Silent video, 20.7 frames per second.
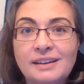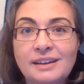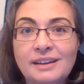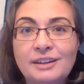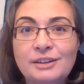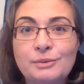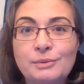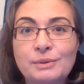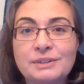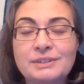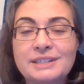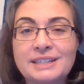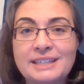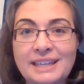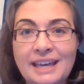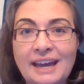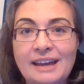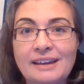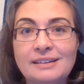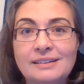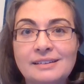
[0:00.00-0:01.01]
in order to
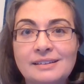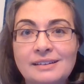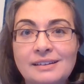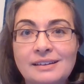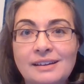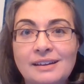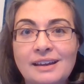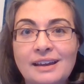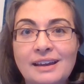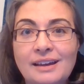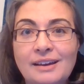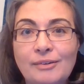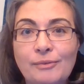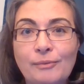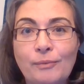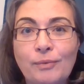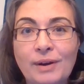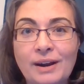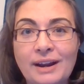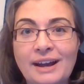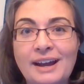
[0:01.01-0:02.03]
get
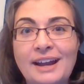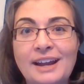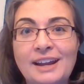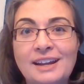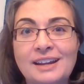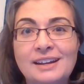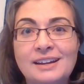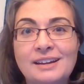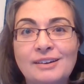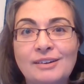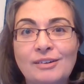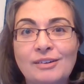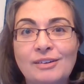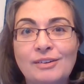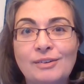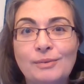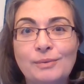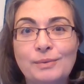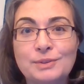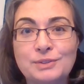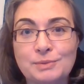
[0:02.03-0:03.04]
what I
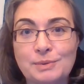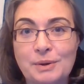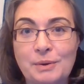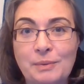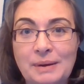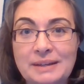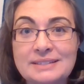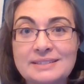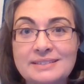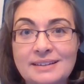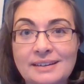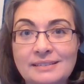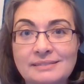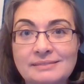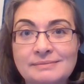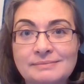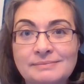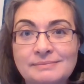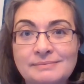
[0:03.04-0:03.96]
was requesting.